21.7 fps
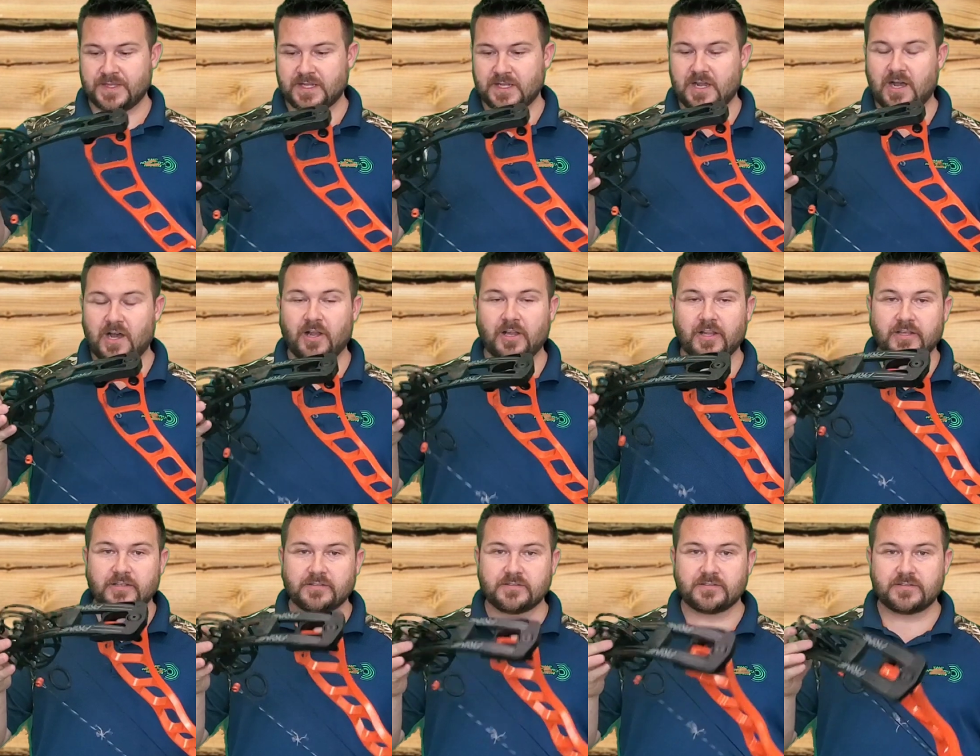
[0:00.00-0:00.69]

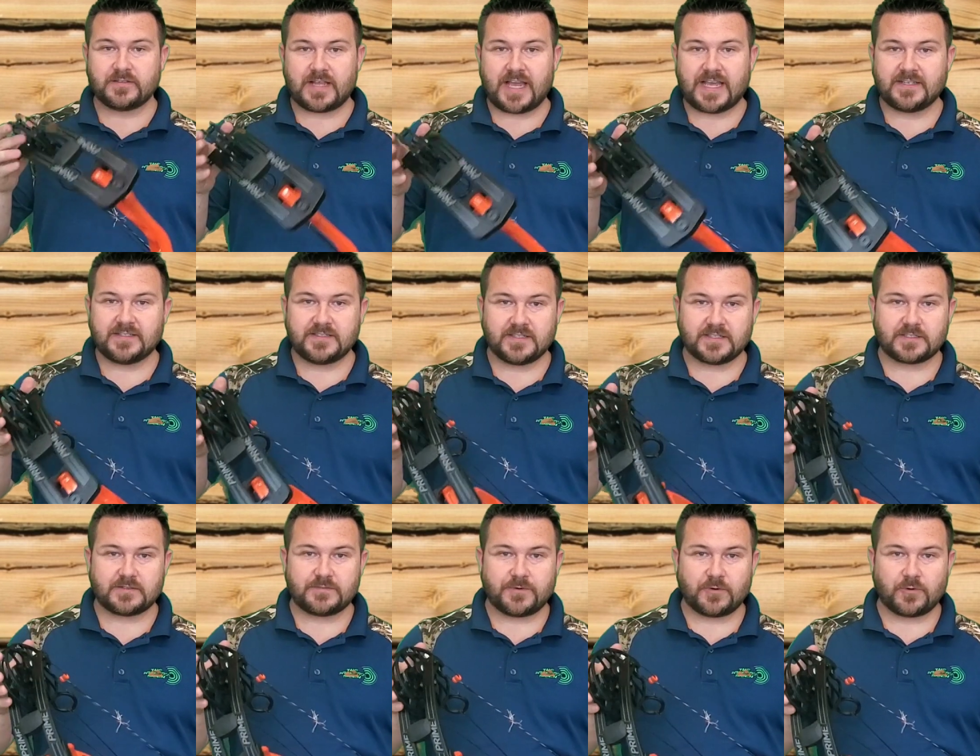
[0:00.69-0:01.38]
Call us,
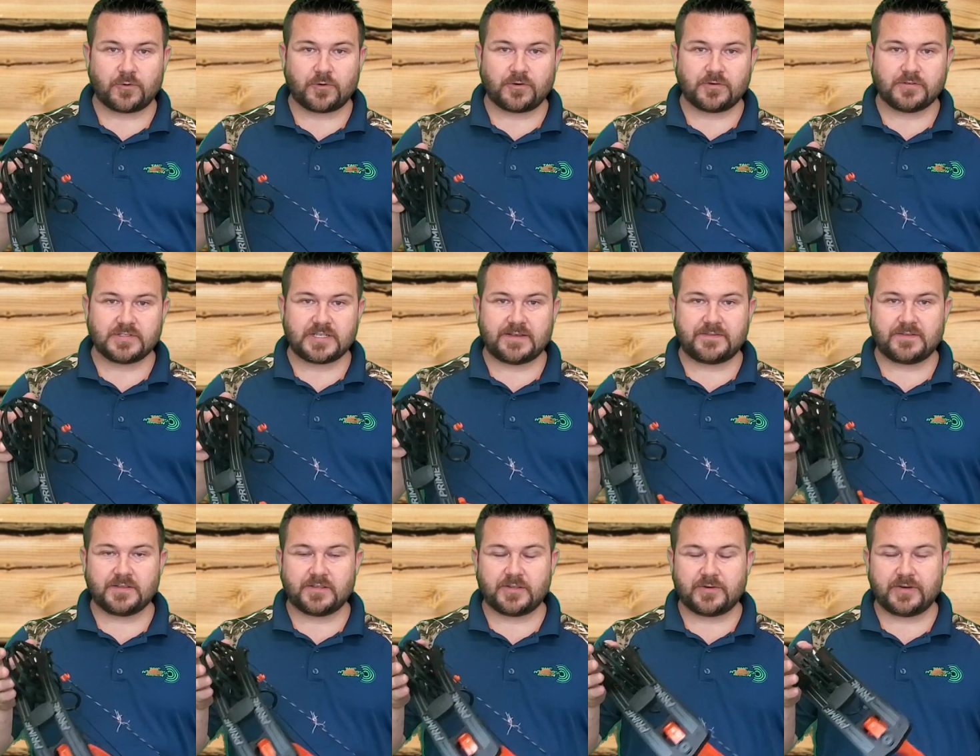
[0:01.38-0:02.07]

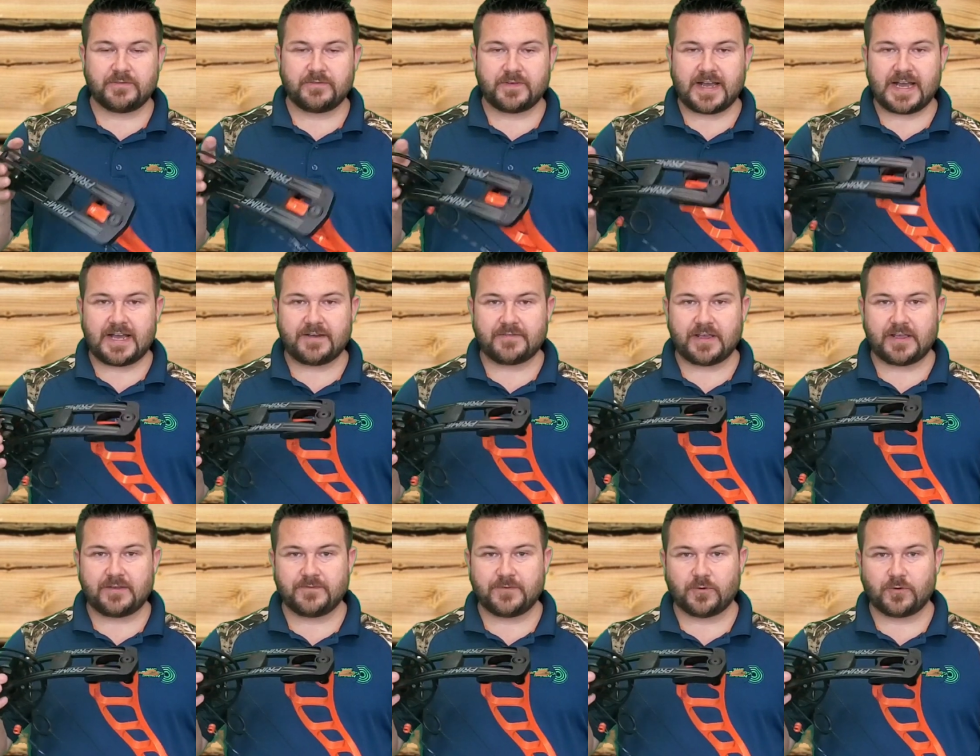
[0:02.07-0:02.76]

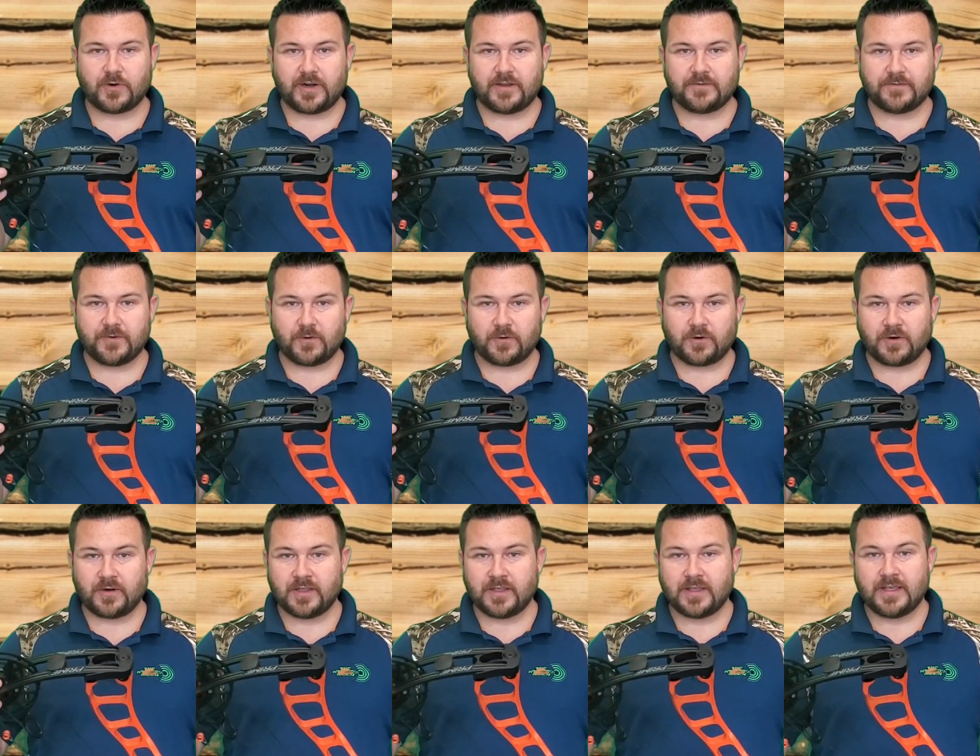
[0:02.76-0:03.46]

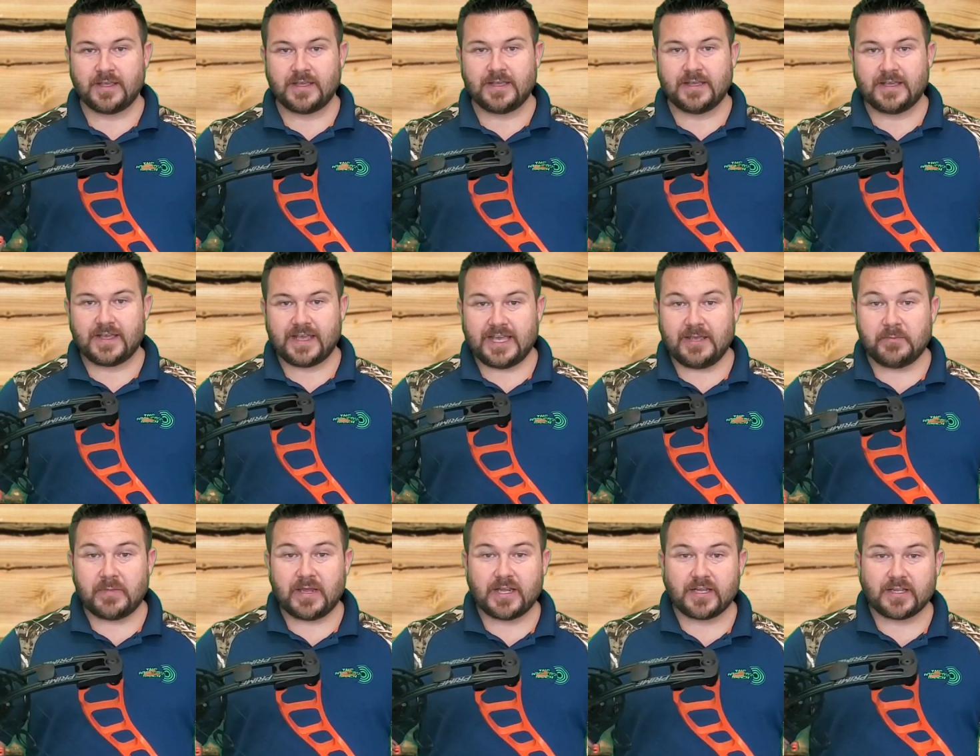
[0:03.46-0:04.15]
864-735-8484.
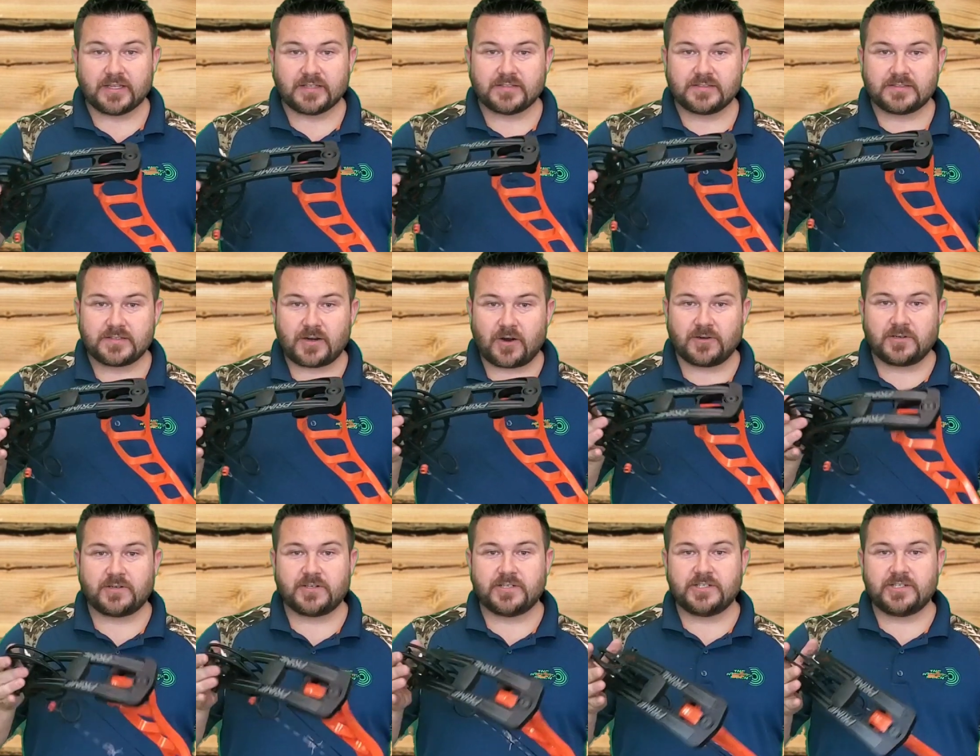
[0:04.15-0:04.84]
Email us,
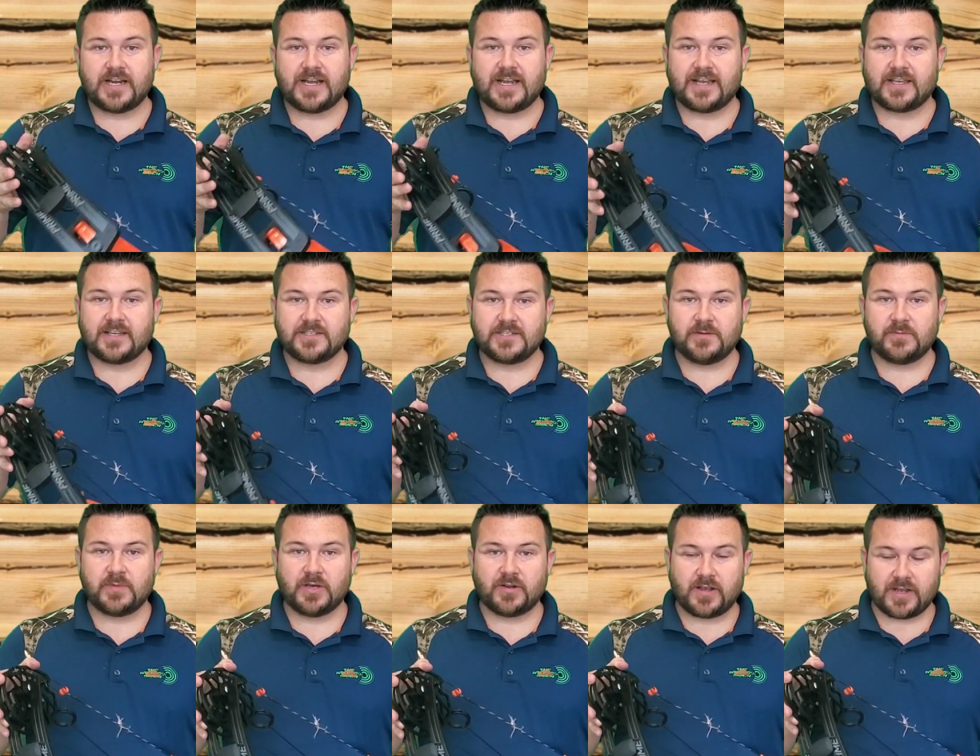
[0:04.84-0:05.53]

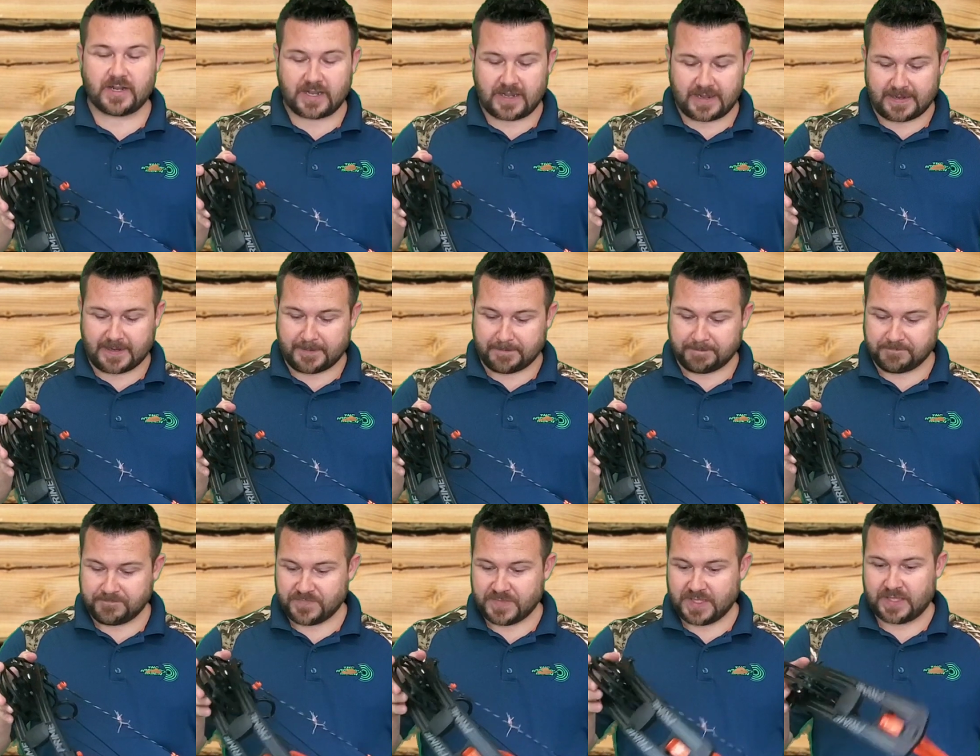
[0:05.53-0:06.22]
archeryshack@gmail.com.